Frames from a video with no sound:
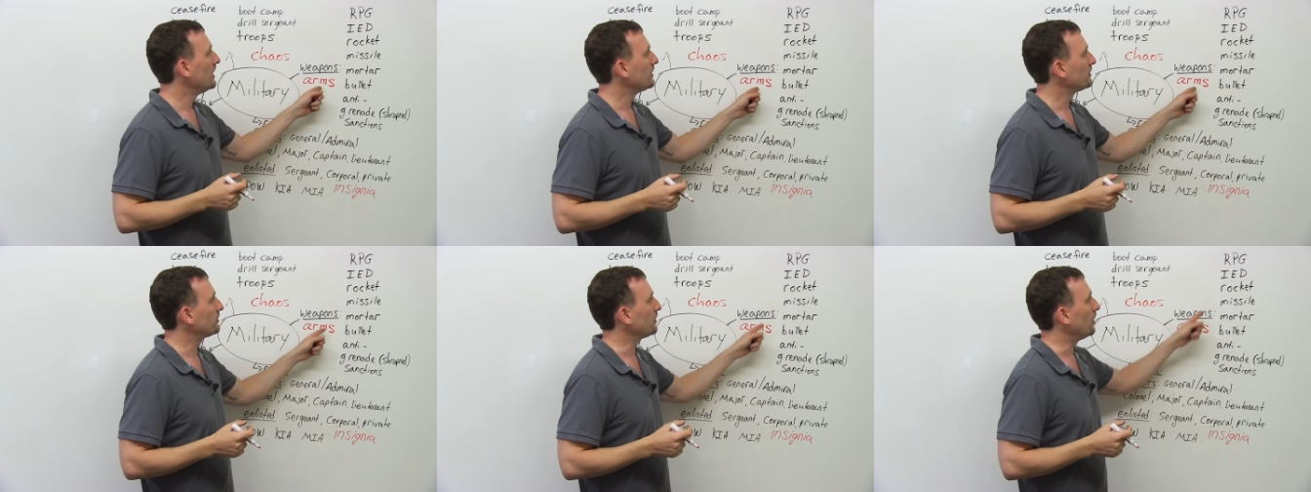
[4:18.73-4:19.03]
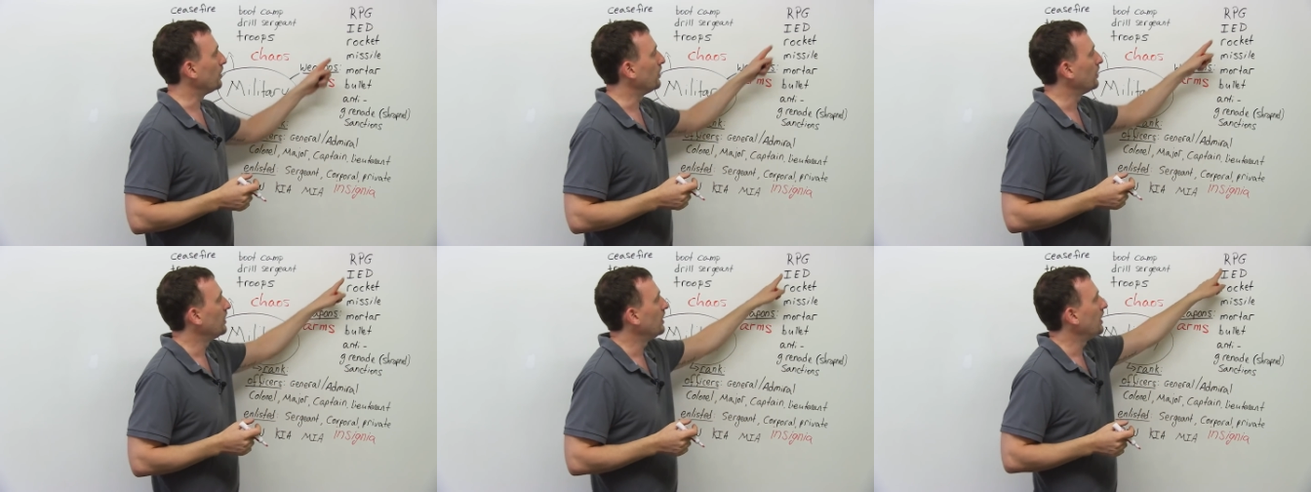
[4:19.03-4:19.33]

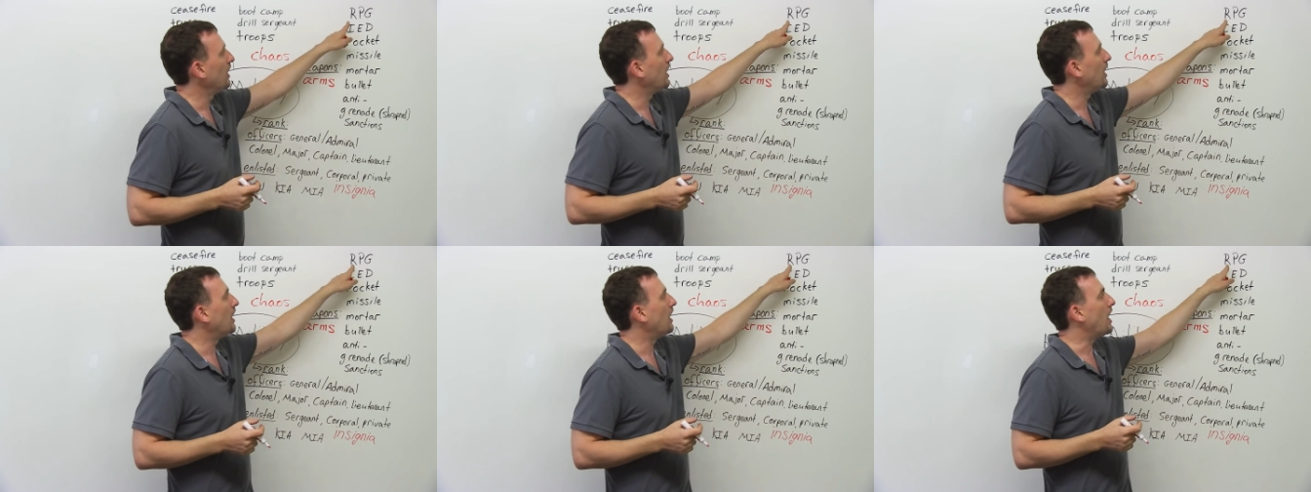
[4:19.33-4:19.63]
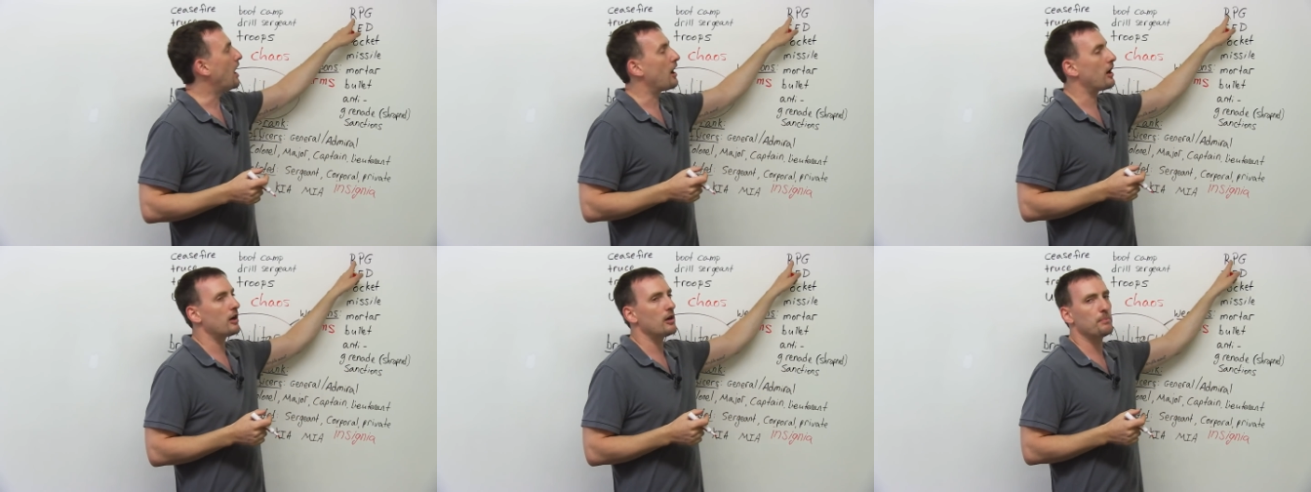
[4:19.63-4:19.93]
So,
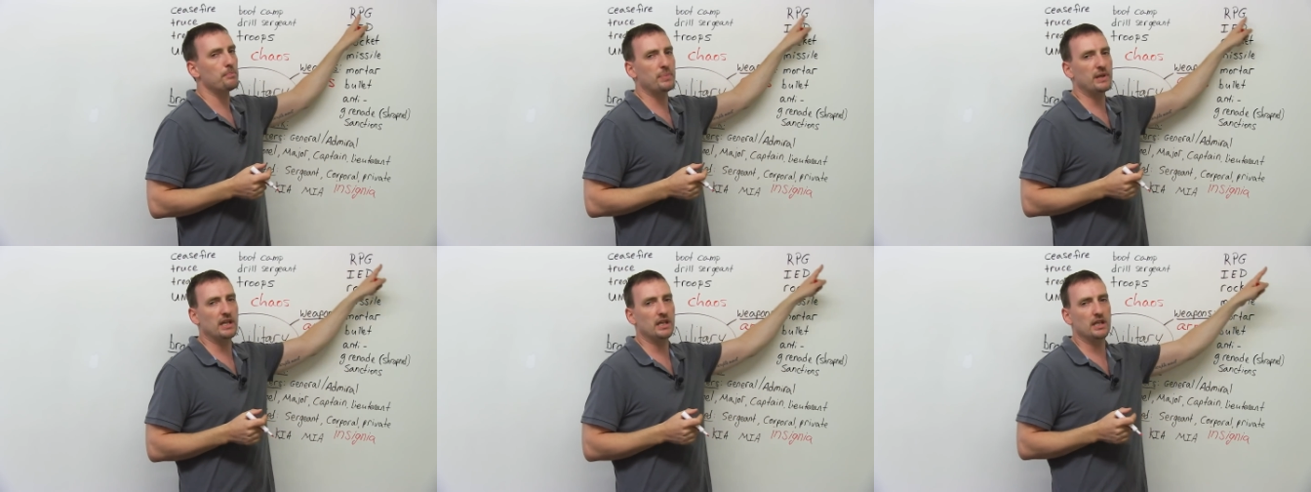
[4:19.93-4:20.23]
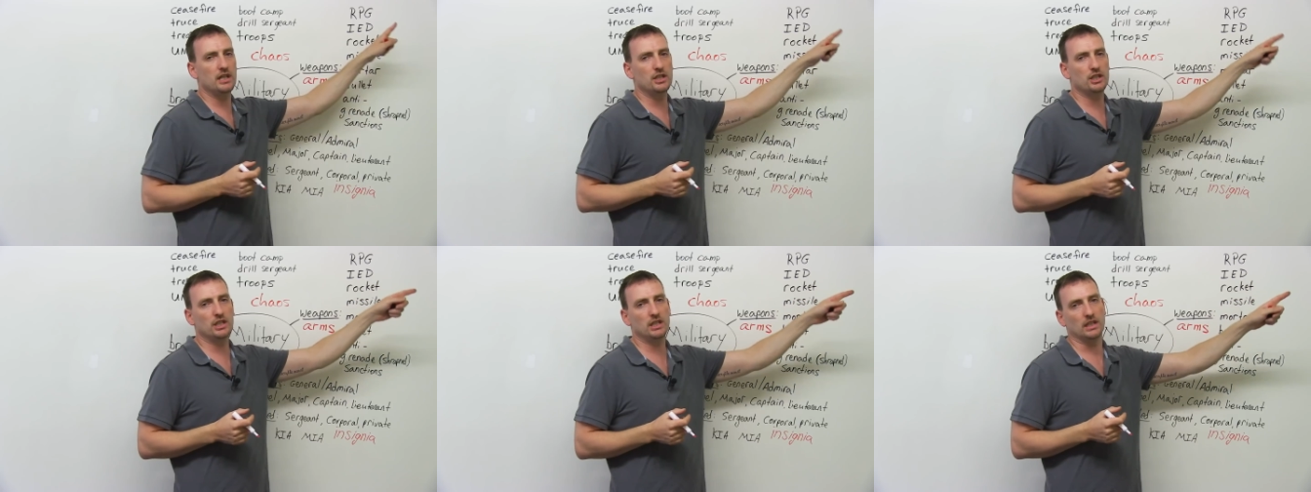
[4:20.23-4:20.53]
R
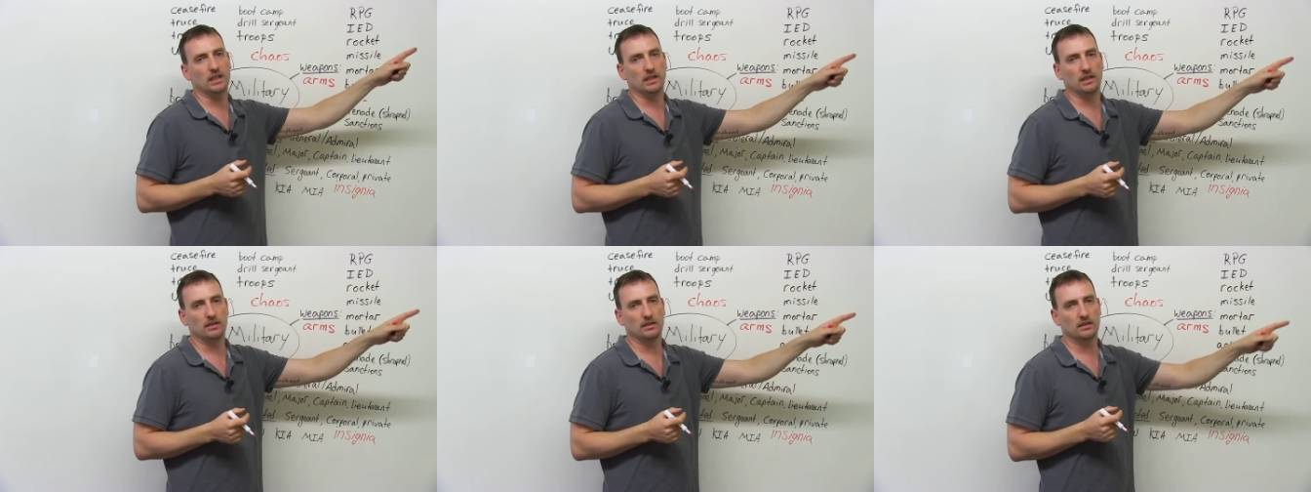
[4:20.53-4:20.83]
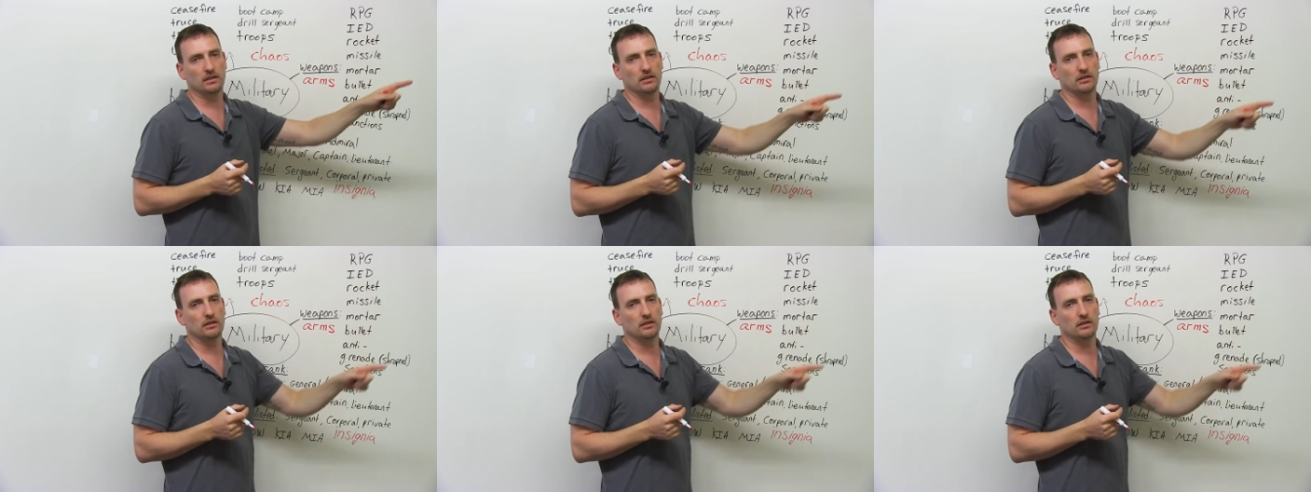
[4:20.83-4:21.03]
P G,